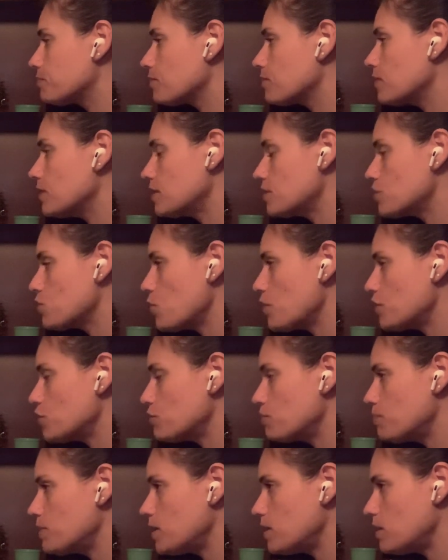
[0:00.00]
that's going to
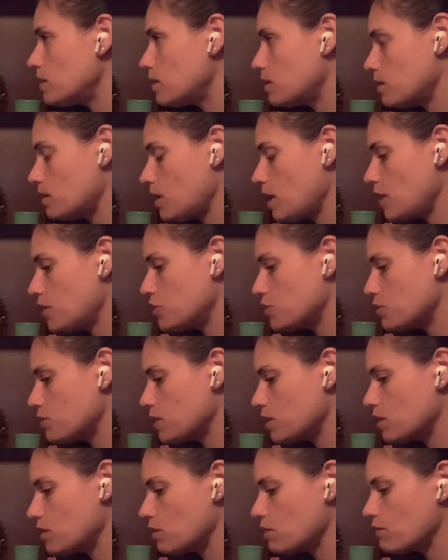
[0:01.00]
be
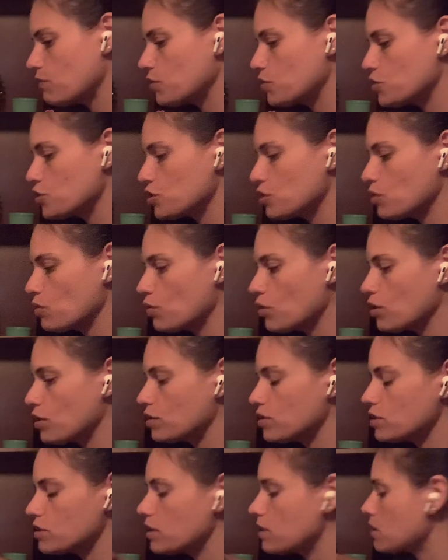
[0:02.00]
entering in your future, or
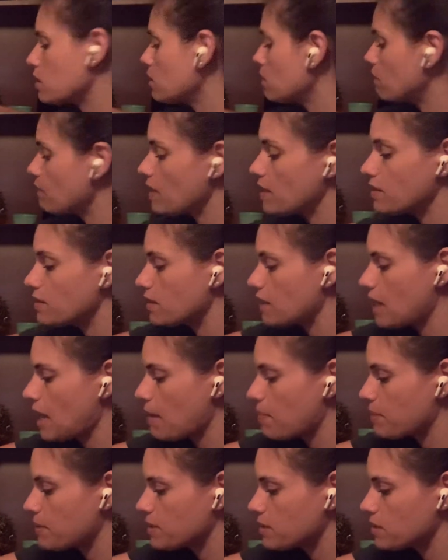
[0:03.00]
just like an event that
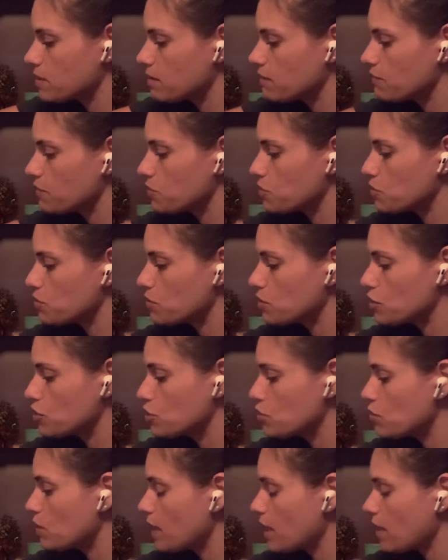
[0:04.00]
happens in the future that
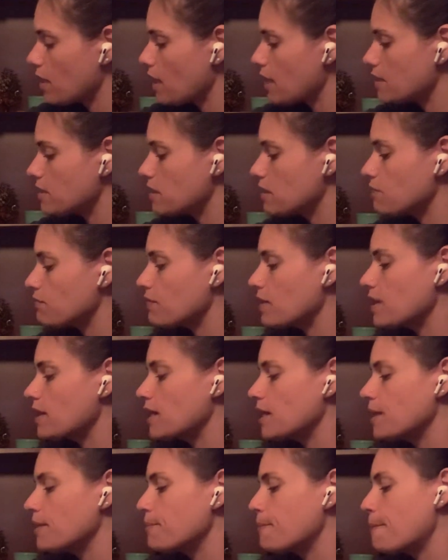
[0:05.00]
you can't identify
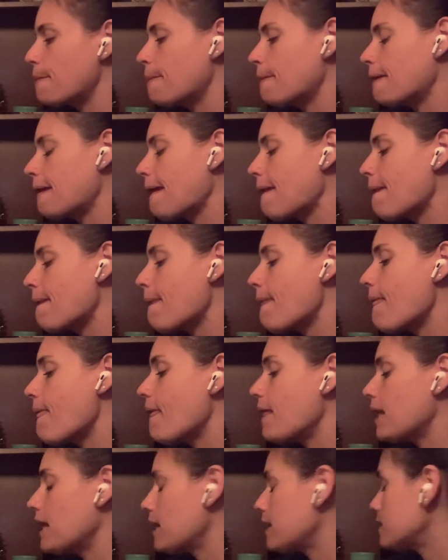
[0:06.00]
yet. Okay?
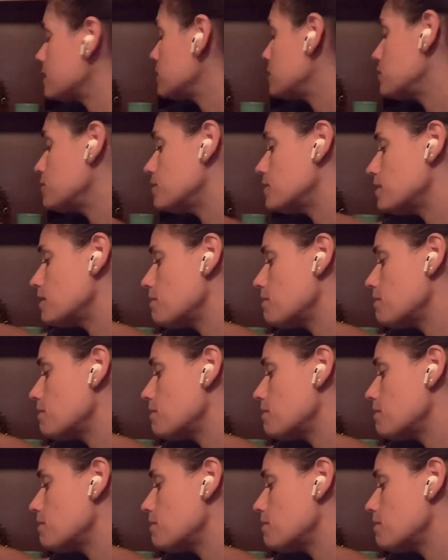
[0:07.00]
It has to do with the